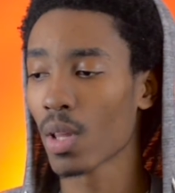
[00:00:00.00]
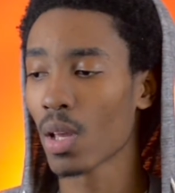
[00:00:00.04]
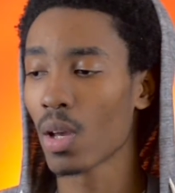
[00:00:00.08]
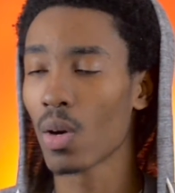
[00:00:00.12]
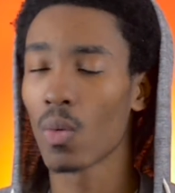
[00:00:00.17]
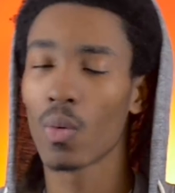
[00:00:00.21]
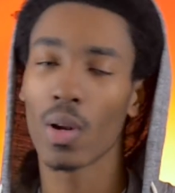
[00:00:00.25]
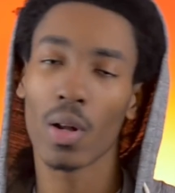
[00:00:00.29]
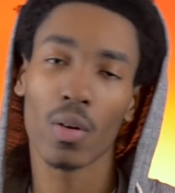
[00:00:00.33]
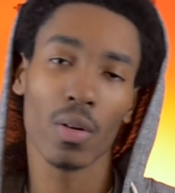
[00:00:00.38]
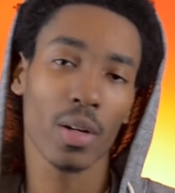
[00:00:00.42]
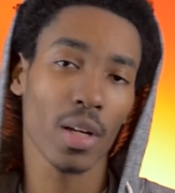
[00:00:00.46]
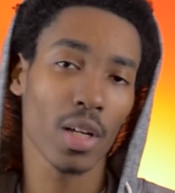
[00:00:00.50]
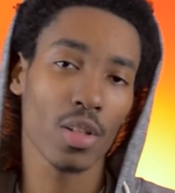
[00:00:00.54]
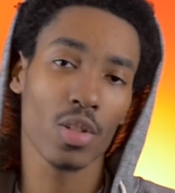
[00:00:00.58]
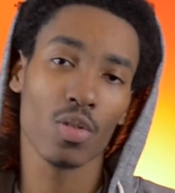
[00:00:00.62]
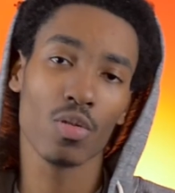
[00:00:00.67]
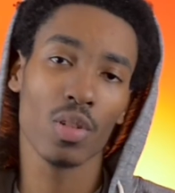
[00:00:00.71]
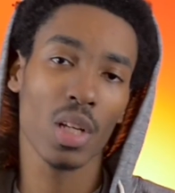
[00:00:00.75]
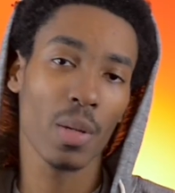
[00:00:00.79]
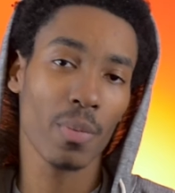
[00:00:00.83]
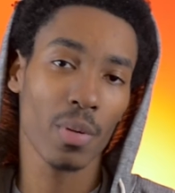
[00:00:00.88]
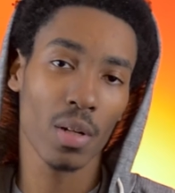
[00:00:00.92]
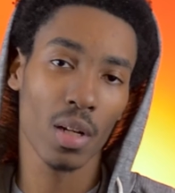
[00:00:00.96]
I don't want to get too
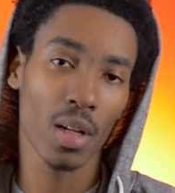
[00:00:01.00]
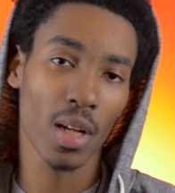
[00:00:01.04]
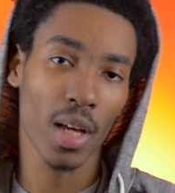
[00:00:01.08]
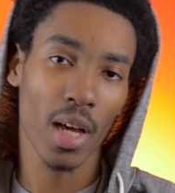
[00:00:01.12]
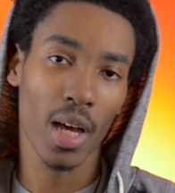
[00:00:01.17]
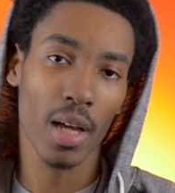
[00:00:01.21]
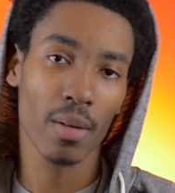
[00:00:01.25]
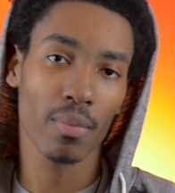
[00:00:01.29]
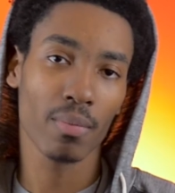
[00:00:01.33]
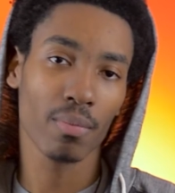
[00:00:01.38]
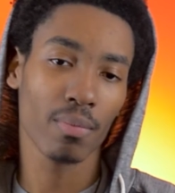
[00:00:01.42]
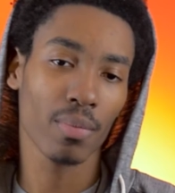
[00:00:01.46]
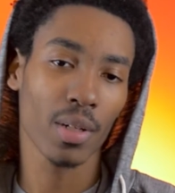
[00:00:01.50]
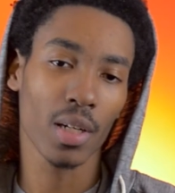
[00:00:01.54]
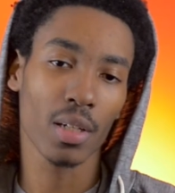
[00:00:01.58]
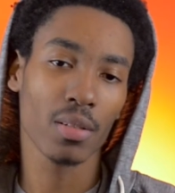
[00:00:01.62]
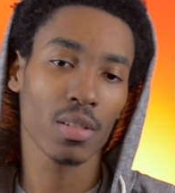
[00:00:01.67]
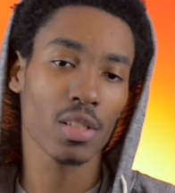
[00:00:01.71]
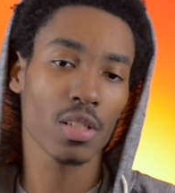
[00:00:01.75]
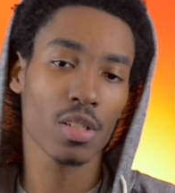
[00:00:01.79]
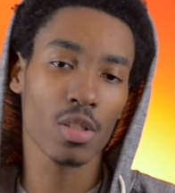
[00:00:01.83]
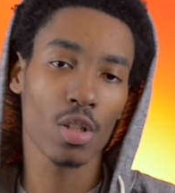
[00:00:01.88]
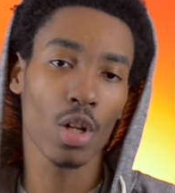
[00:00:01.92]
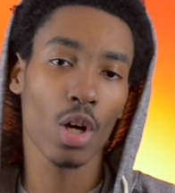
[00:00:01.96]
deep into that, but
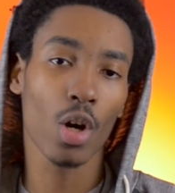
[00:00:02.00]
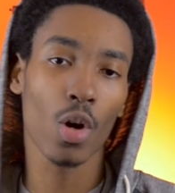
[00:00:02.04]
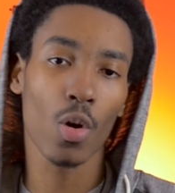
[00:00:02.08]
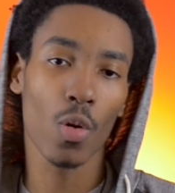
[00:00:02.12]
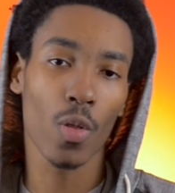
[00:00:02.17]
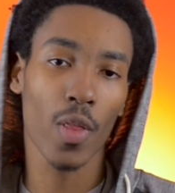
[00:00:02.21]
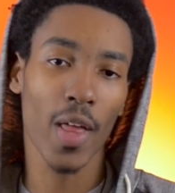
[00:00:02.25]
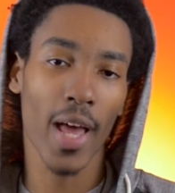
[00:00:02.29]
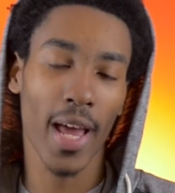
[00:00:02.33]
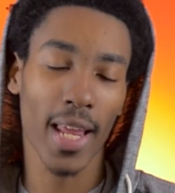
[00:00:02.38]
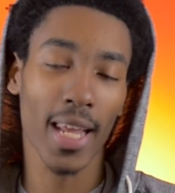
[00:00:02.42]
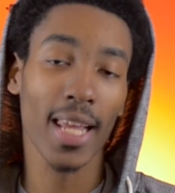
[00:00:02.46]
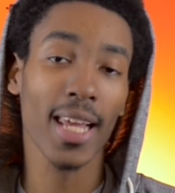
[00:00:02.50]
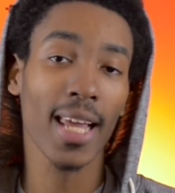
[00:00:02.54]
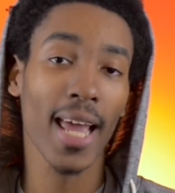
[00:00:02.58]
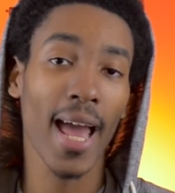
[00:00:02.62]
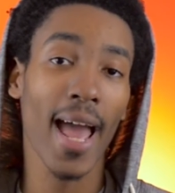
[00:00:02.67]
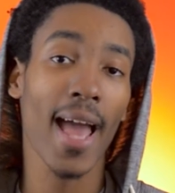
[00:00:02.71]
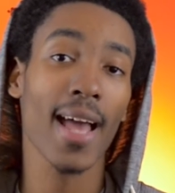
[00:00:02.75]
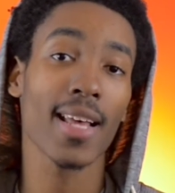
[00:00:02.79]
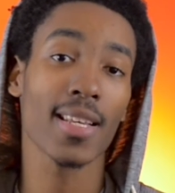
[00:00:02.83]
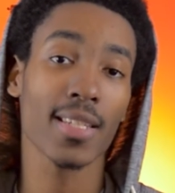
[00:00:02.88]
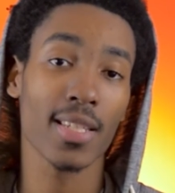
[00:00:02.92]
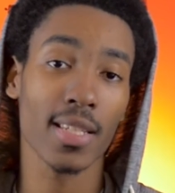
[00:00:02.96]
just know that he
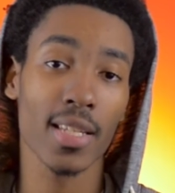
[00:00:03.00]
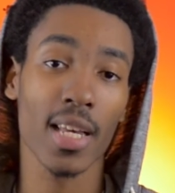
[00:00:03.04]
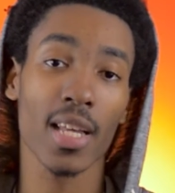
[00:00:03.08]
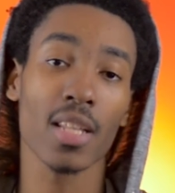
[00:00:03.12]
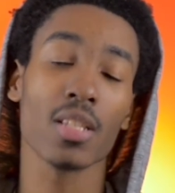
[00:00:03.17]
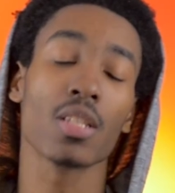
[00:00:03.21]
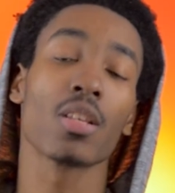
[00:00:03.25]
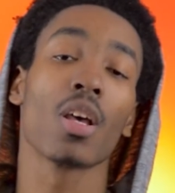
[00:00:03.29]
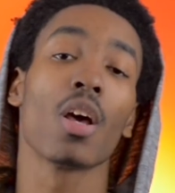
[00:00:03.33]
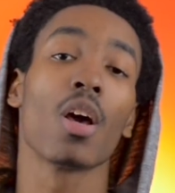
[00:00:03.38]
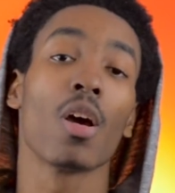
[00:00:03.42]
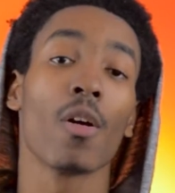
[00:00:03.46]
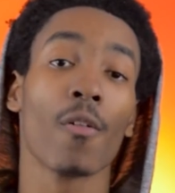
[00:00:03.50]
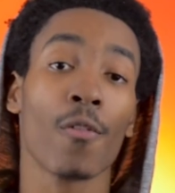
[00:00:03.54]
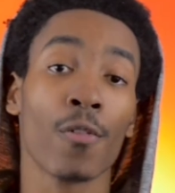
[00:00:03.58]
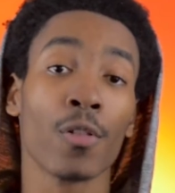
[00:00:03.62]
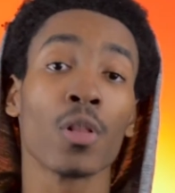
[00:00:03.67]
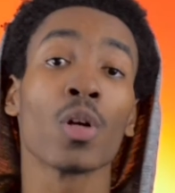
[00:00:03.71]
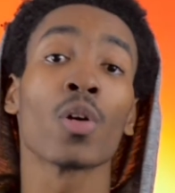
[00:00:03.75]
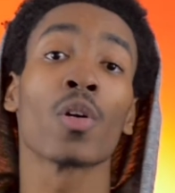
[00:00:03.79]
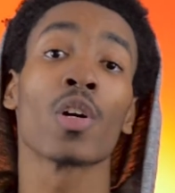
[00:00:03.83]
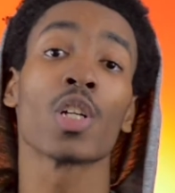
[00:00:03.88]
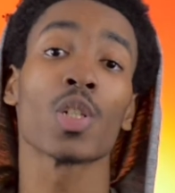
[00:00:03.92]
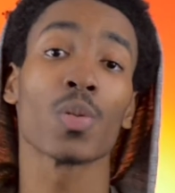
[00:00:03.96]
has since
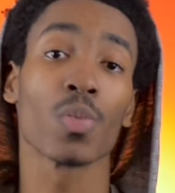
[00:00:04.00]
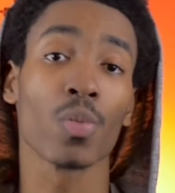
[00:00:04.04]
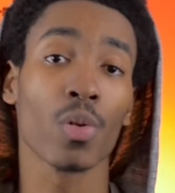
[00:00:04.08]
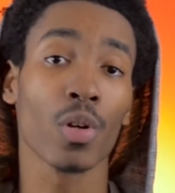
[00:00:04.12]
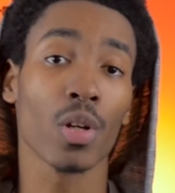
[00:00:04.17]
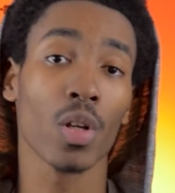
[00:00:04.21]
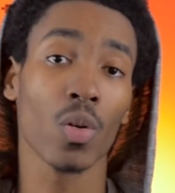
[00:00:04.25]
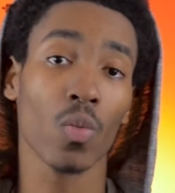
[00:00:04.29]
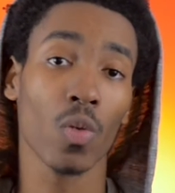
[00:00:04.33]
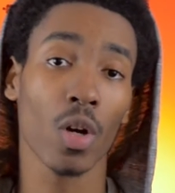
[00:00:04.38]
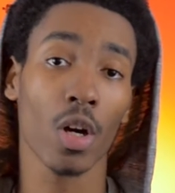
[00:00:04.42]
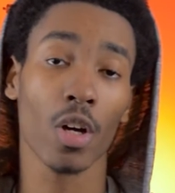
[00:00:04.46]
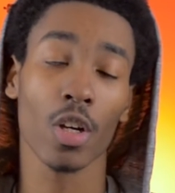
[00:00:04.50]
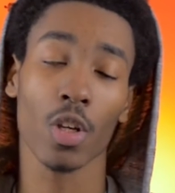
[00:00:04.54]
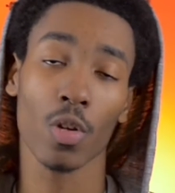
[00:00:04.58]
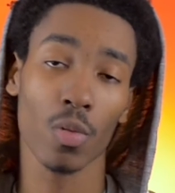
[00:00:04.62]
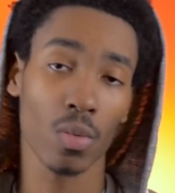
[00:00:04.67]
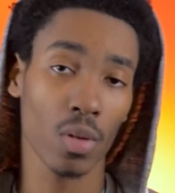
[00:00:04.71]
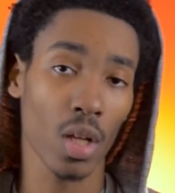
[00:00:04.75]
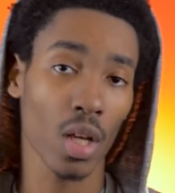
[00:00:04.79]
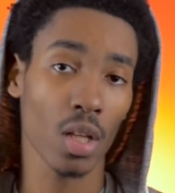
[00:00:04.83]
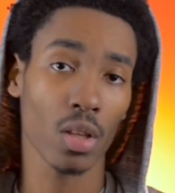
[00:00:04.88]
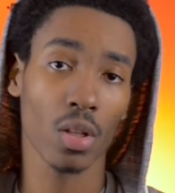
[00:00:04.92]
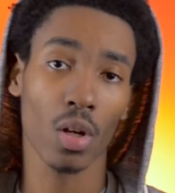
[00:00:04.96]
flourished pretty well. You
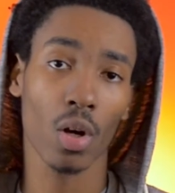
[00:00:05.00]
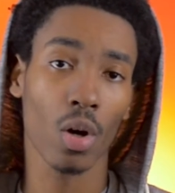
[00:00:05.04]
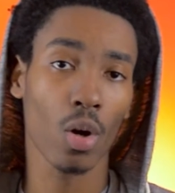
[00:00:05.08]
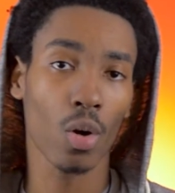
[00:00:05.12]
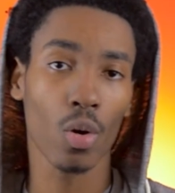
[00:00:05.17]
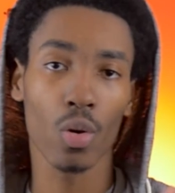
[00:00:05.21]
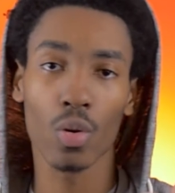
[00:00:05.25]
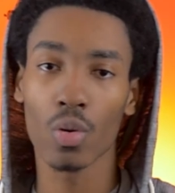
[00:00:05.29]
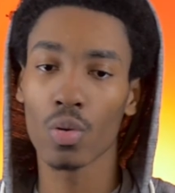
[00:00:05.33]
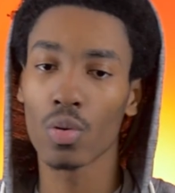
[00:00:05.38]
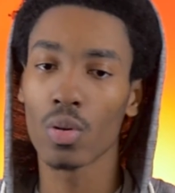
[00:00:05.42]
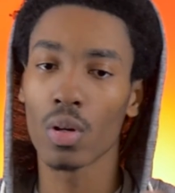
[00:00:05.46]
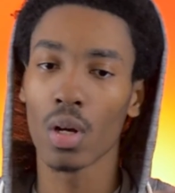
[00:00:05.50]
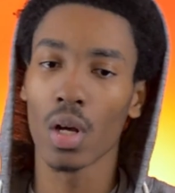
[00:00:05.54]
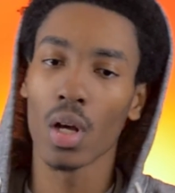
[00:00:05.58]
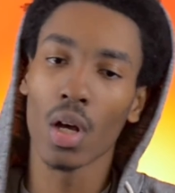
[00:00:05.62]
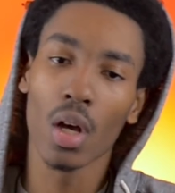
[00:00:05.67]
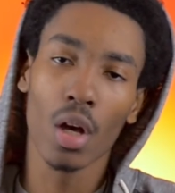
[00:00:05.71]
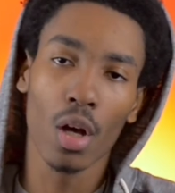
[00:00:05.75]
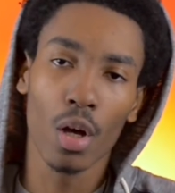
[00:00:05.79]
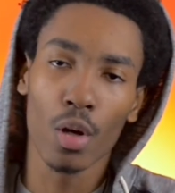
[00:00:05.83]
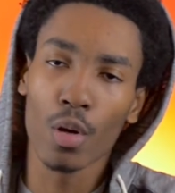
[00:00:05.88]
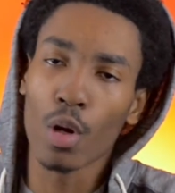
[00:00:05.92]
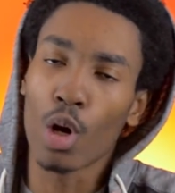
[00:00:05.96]
think the whole
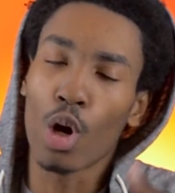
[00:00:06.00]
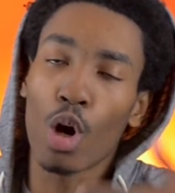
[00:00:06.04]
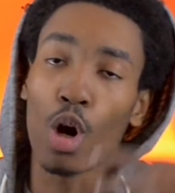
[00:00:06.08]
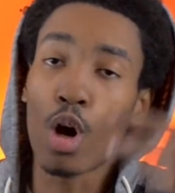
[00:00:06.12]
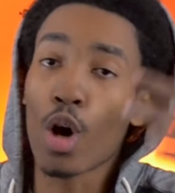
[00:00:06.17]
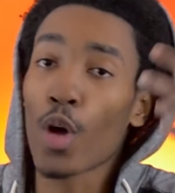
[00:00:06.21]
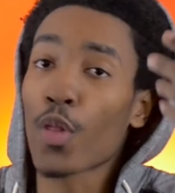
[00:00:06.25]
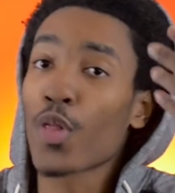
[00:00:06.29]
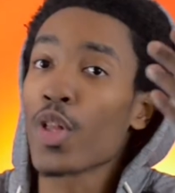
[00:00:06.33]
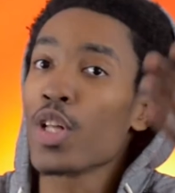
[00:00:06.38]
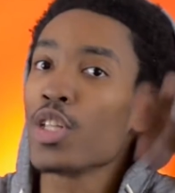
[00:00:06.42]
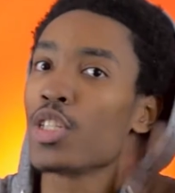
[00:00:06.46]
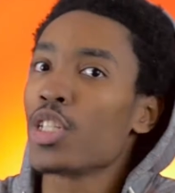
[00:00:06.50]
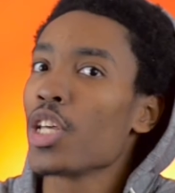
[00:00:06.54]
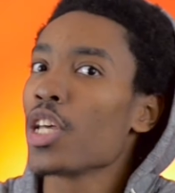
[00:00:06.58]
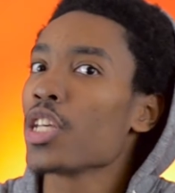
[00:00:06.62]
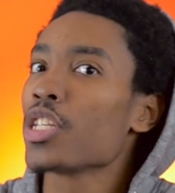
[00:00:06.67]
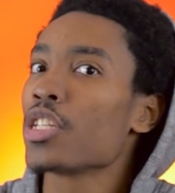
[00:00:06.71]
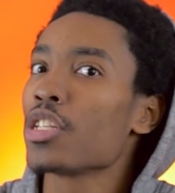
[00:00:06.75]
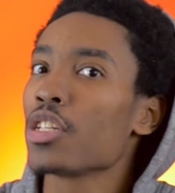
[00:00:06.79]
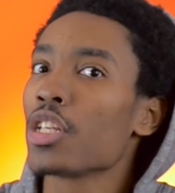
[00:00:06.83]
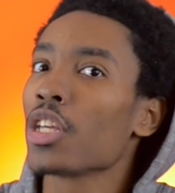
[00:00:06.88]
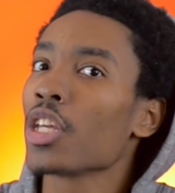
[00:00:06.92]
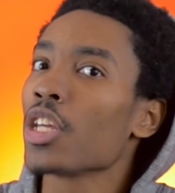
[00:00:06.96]

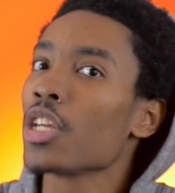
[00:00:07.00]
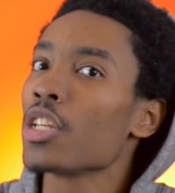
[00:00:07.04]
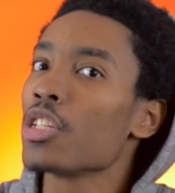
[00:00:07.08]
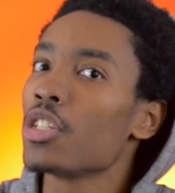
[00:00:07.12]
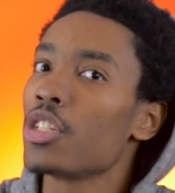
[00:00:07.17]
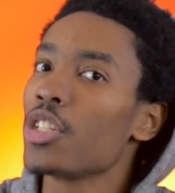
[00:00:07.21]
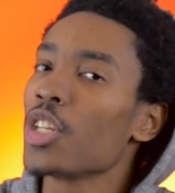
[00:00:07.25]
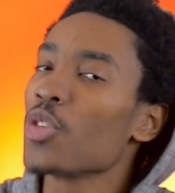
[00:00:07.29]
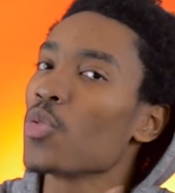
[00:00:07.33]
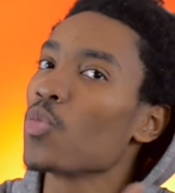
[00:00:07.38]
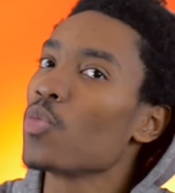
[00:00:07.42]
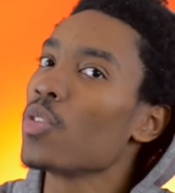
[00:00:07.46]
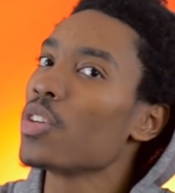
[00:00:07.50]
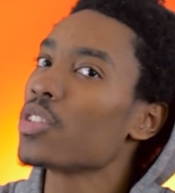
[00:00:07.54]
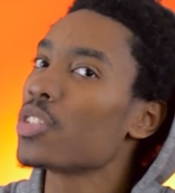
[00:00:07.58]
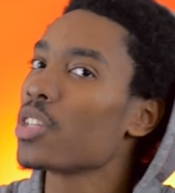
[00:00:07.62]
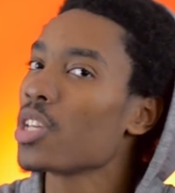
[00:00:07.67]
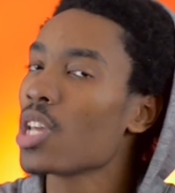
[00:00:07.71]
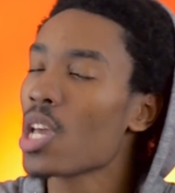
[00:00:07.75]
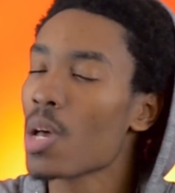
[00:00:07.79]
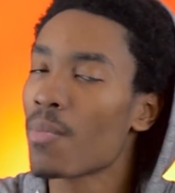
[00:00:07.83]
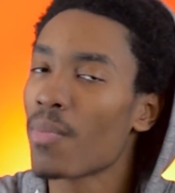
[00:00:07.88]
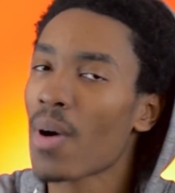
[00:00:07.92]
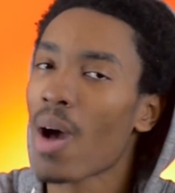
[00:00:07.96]
authenticity and genuineness in
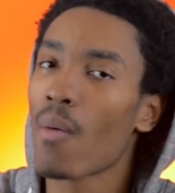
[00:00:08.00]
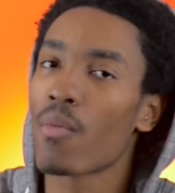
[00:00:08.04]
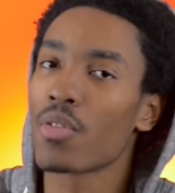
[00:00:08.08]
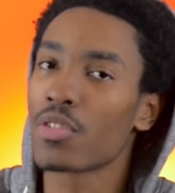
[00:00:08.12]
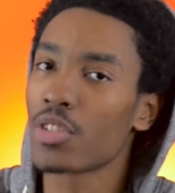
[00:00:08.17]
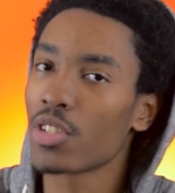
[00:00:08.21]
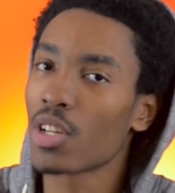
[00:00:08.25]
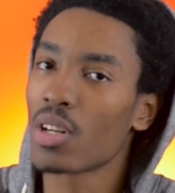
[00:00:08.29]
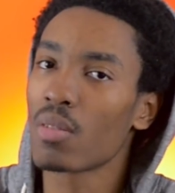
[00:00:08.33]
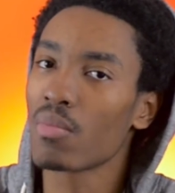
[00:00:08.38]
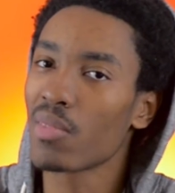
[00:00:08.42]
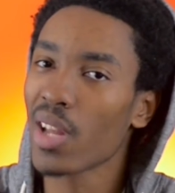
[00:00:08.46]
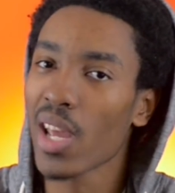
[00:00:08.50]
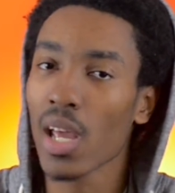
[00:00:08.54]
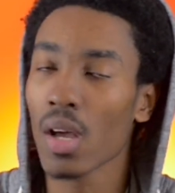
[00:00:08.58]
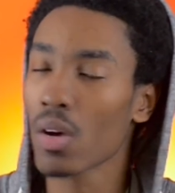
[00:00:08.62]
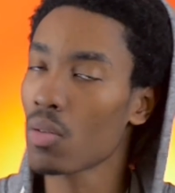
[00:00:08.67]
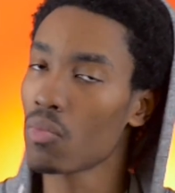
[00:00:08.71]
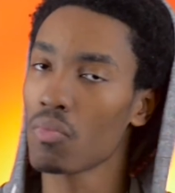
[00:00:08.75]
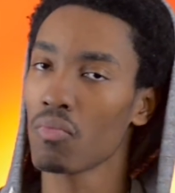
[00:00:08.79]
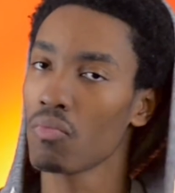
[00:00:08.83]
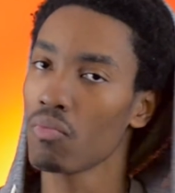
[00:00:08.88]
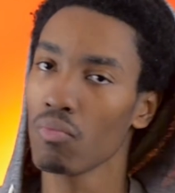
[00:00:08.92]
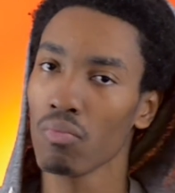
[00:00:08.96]
hip hop would shut him
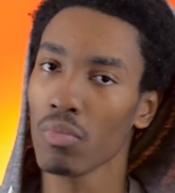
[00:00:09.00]
down?